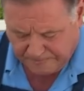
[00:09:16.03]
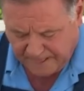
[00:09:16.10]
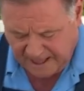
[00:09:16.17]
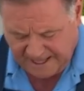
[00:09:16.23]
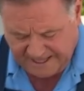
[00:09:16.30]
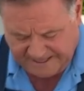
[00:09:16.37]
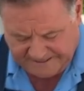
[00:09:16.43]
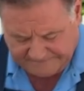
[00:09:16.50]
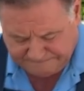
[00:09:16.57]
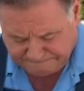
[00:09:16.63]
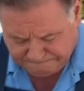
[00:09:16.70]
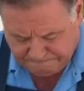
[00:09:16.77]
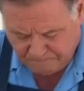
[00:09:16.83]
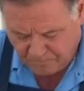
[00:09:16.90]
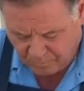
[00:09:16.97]
and
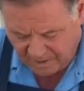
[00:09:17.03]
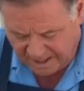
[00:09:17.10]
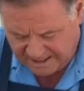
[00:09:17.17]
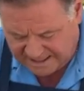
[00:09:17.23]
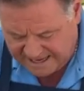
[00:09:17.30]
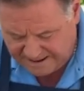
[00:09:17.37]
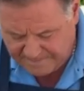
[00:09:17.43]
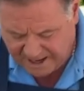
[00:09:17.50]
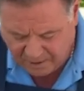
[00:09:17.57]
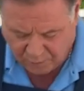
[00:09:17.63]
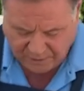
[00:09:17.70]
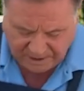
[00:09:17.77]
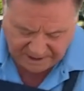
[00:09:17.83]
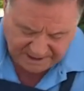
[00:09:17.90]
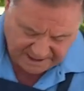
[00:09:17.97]
it came out
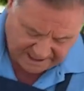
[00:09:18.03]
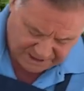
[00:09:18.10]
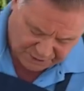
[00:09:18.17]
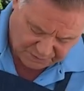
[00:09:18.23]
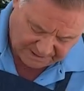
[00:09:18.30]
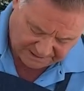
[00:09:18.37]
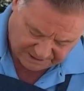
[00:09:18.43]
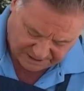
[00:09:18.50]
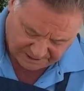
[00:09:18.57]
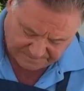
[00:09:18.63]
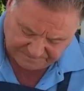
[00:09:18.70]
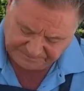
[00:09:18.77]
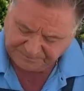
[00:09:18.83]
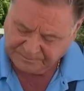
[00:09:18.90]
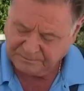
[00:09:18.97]
really nice right there.
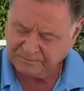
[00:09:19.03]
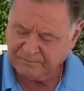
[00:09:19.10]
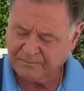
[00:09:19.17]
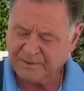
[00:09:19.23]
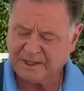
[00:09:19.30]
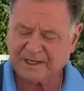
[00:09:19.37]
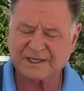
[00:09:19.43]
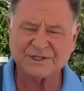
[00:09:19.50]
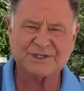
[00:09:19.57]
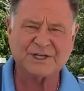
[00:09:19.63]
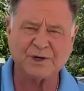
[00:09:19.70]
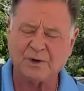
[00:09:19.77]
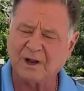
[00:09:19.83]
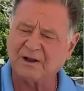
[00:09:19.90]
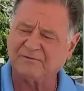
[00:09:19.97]
You can see
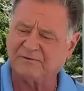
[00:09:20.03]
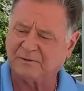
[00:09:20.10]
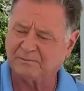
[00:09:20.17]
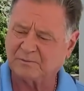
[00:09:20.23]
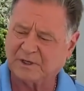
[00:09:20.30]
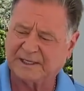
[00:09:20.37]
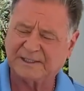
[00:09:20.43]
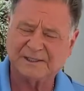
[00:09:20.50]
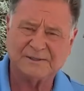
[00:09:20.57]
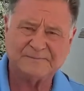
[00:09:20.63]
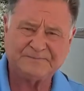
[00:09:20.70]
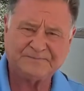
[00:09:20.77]
all of them right here.